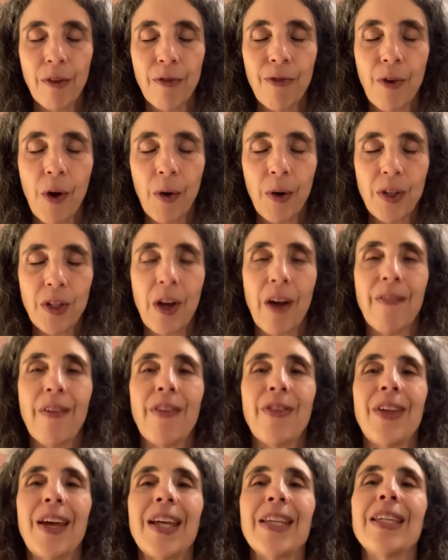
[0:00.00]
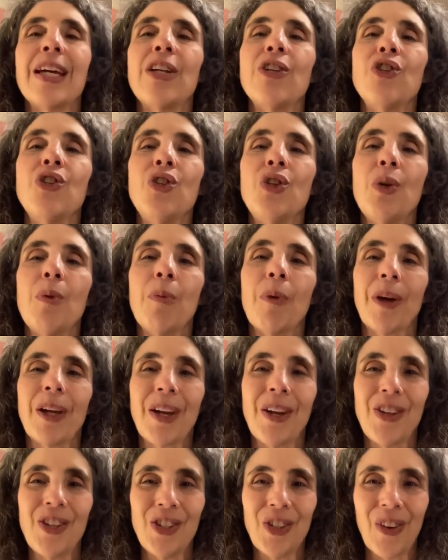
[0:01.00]
focus on the things that do bring
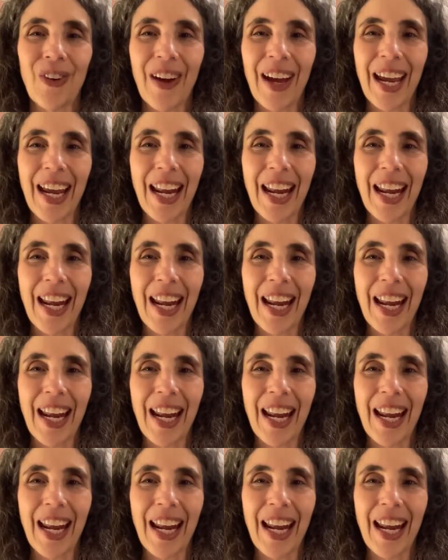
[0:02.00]
you joy.